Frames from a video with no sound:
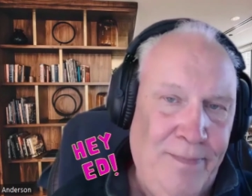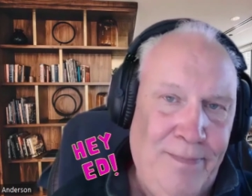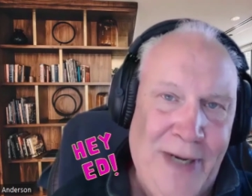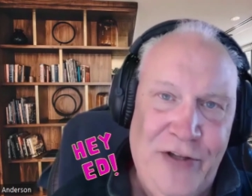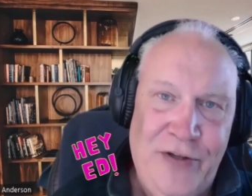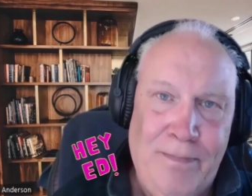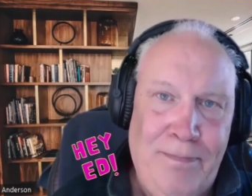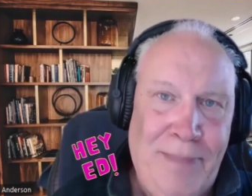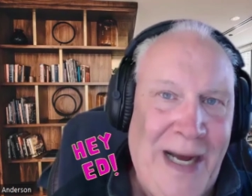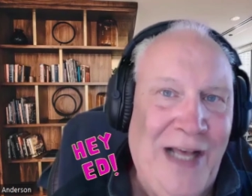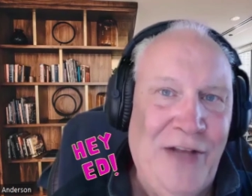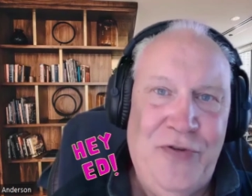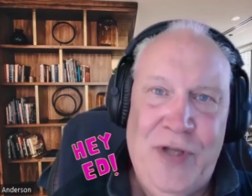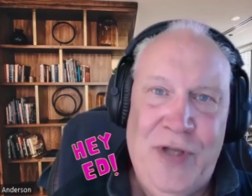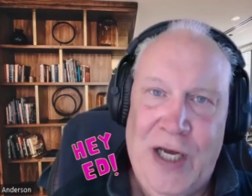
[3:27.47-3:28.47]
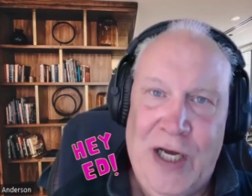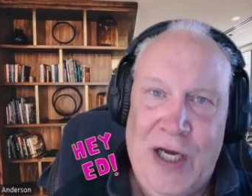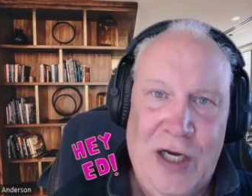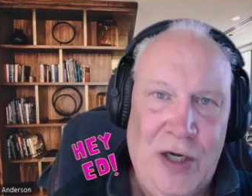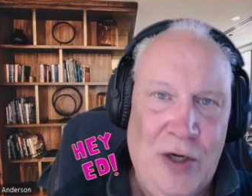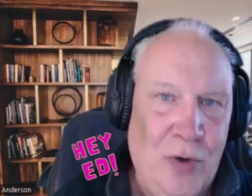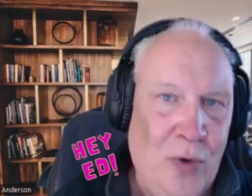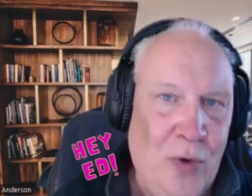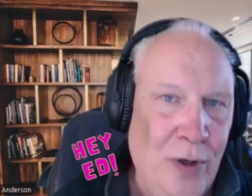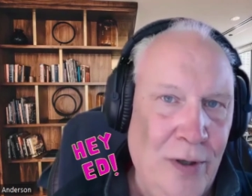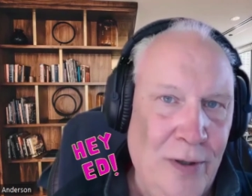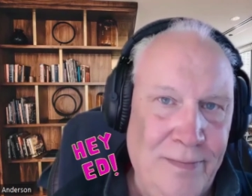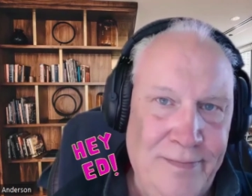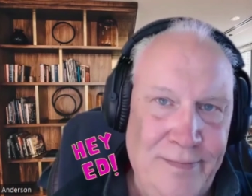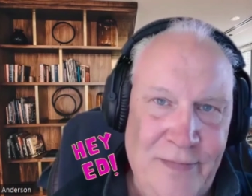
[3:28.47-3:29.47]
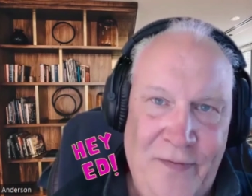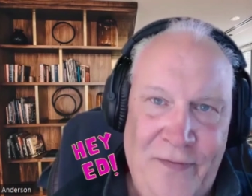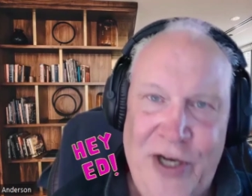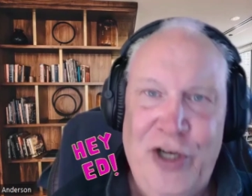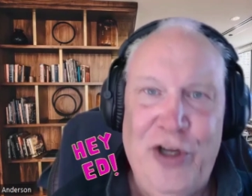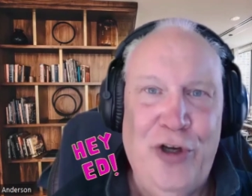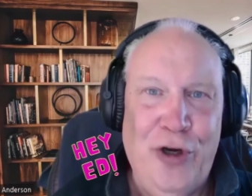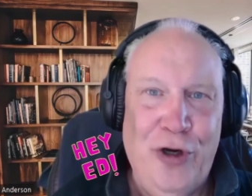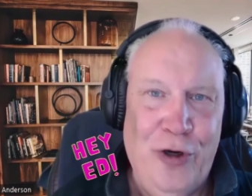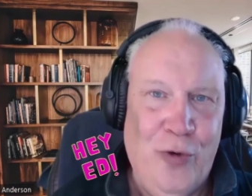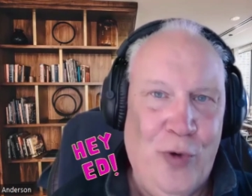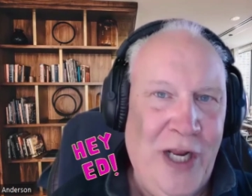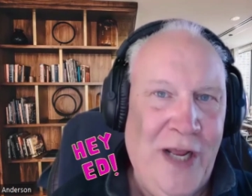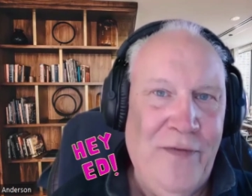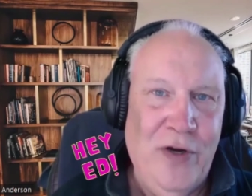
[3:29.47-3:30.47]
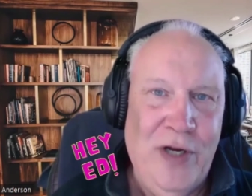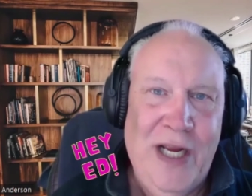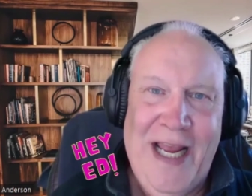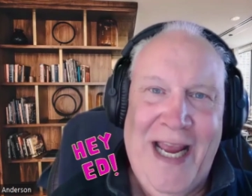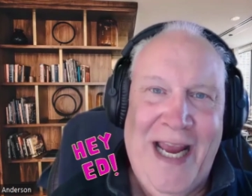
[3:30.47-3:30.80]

buy some pasta or vinegar or whatever,